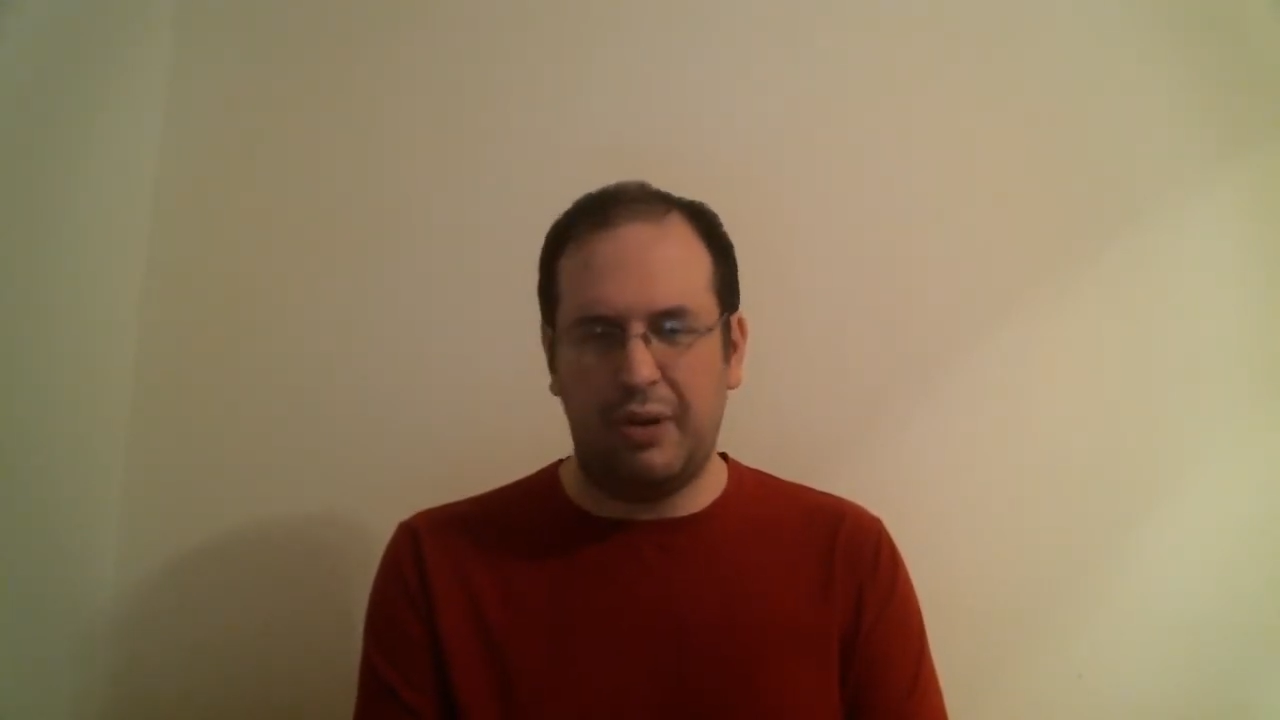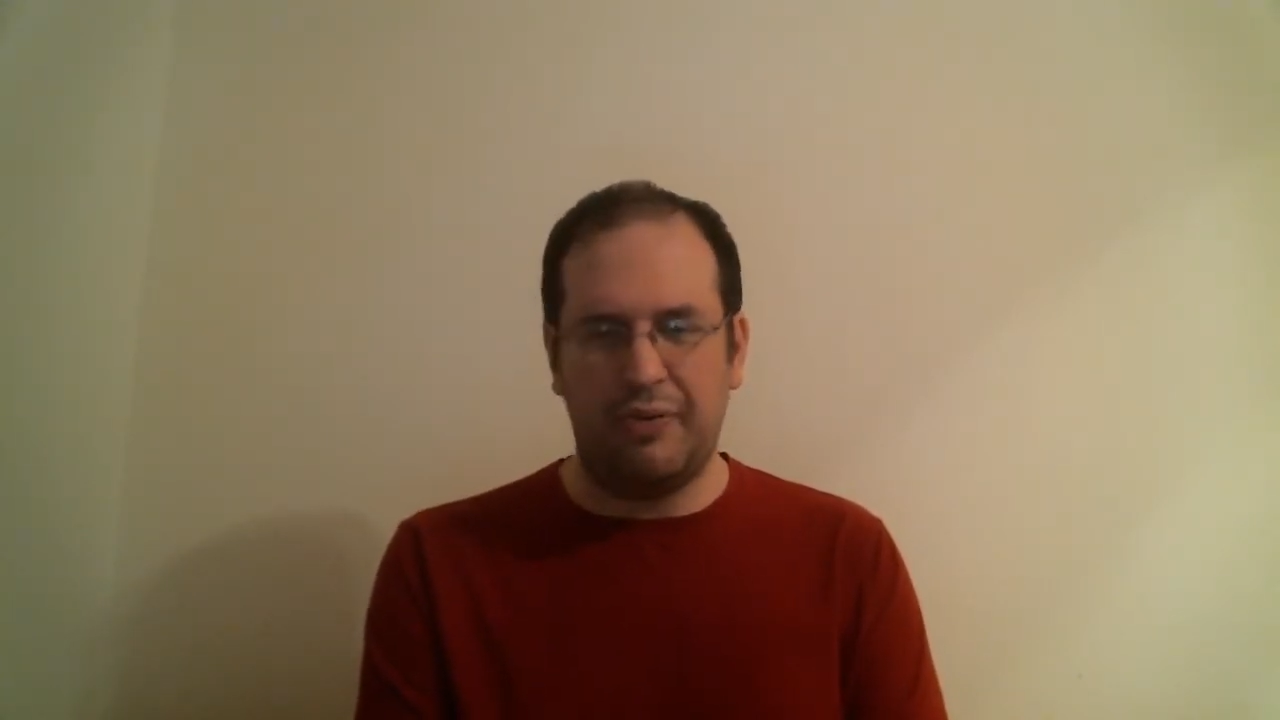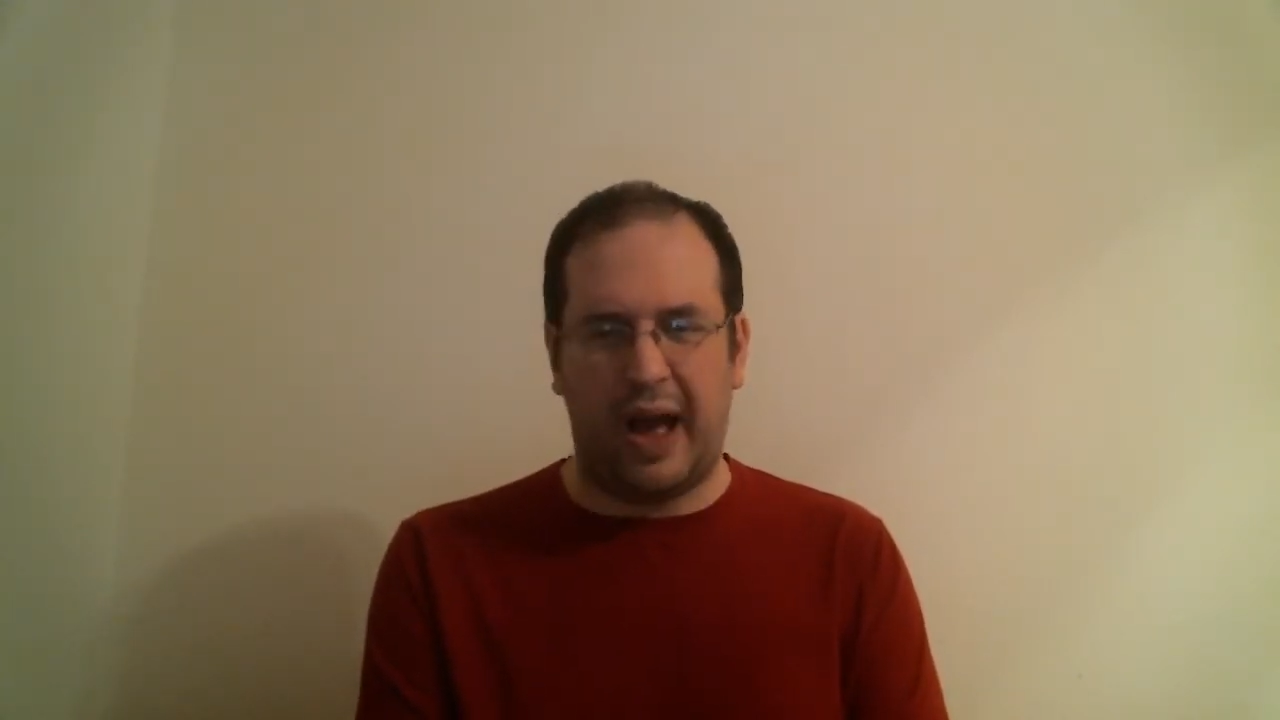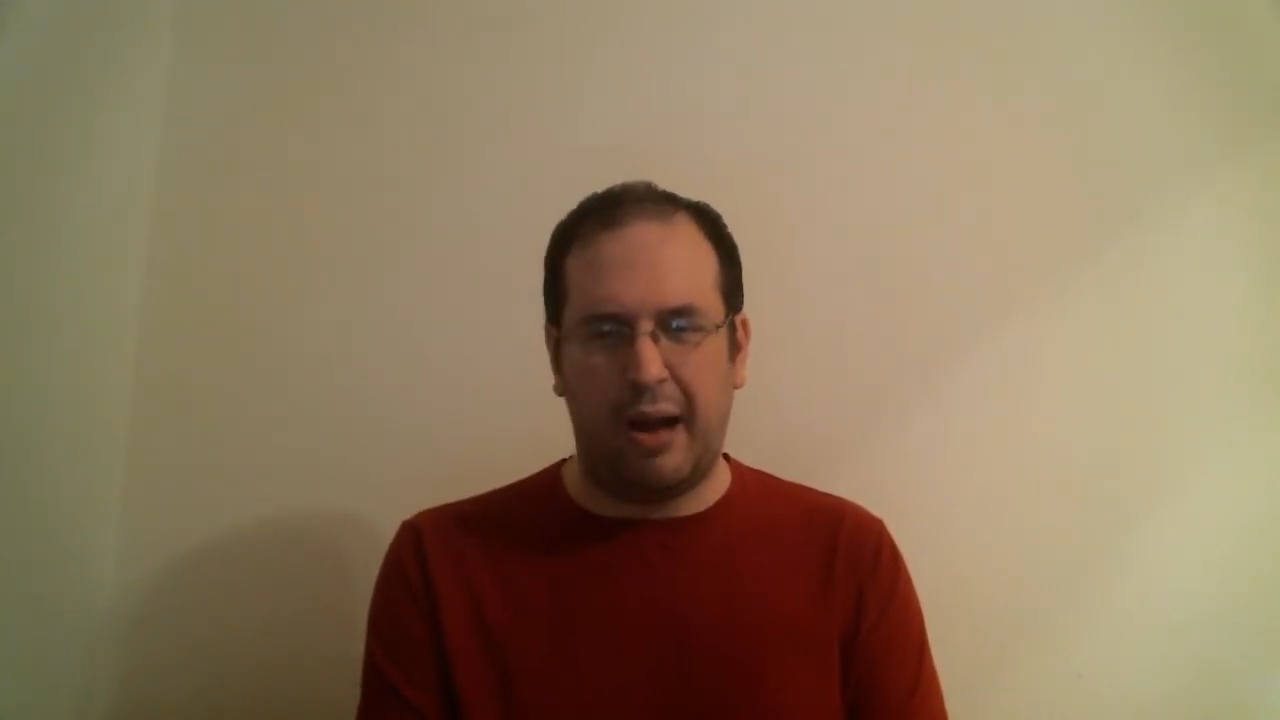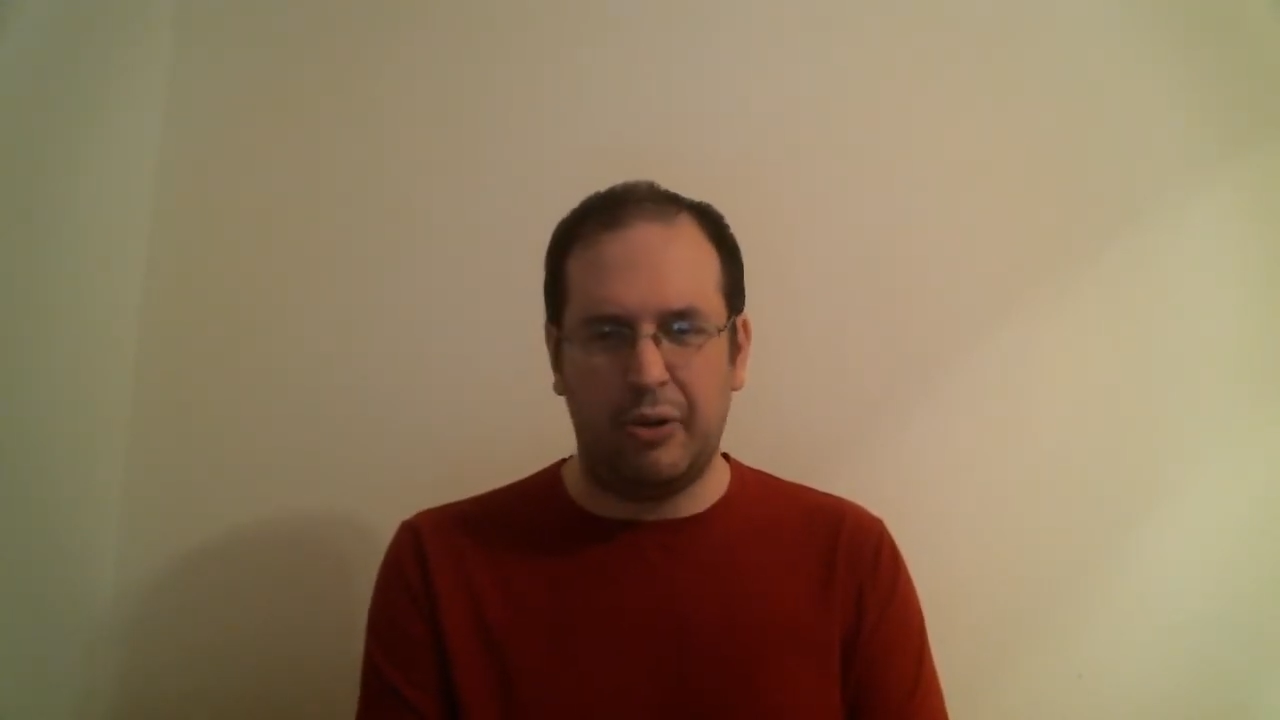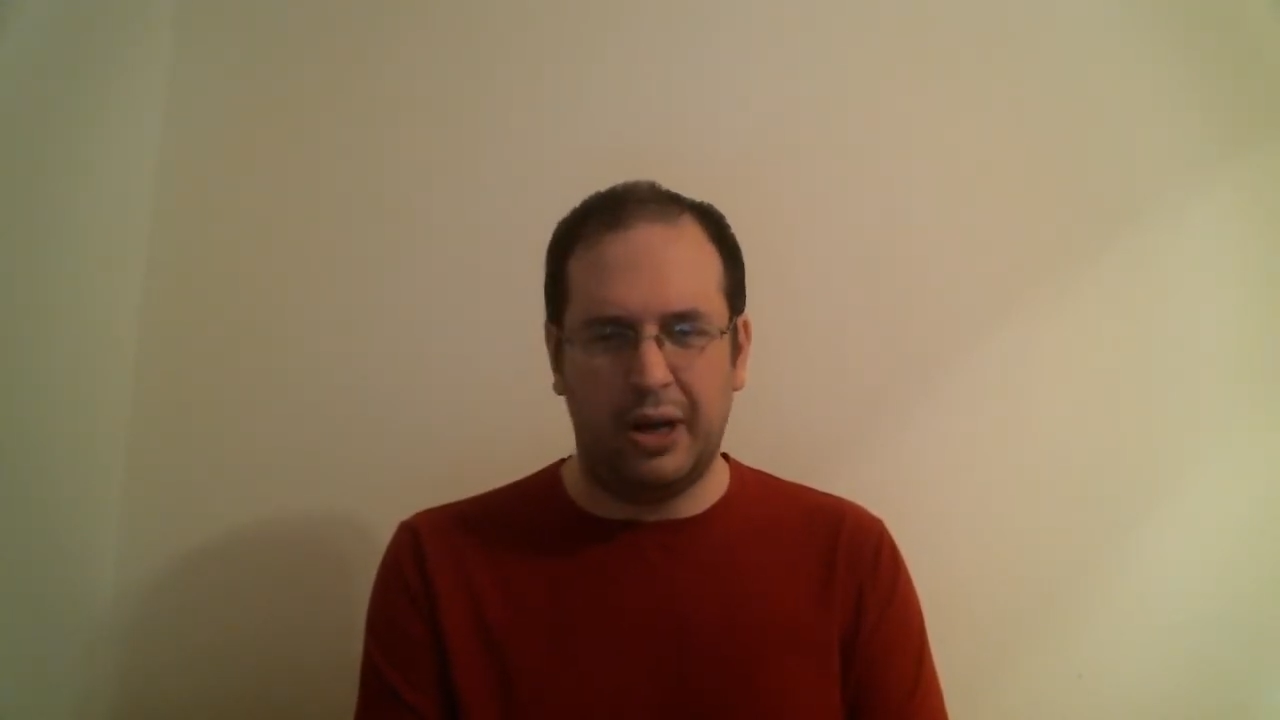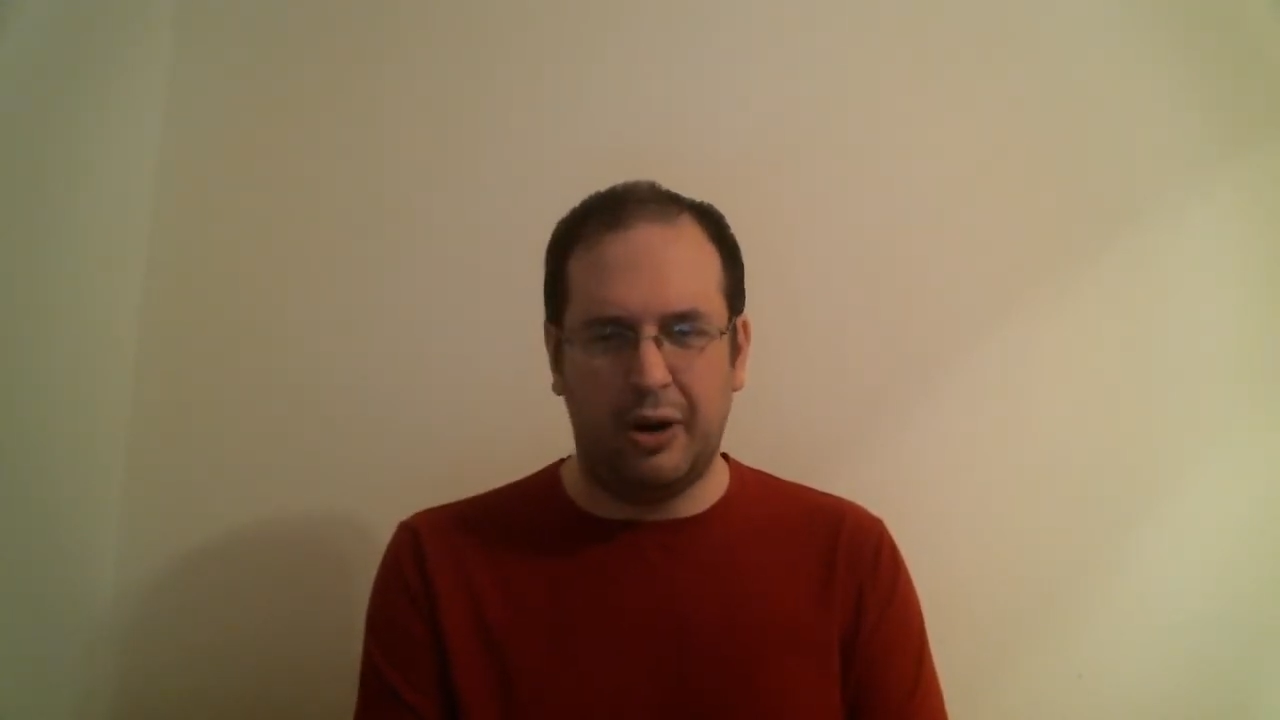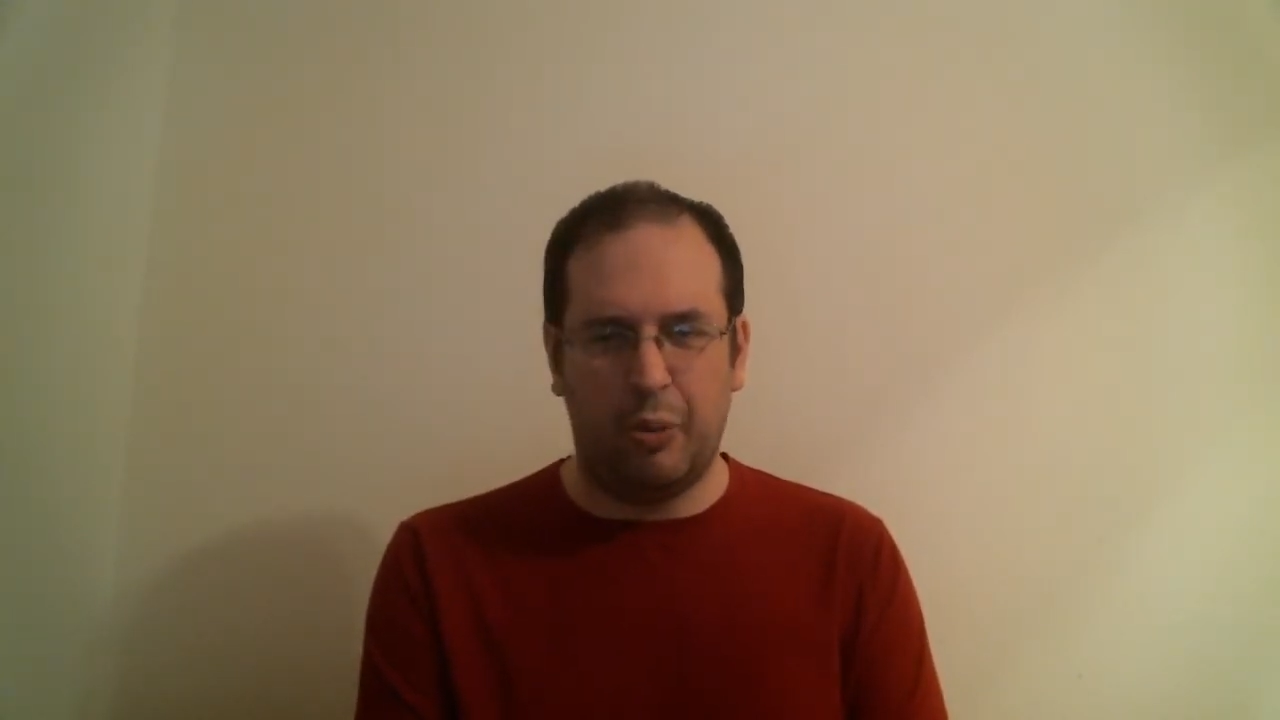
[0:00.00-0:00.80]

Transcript: found and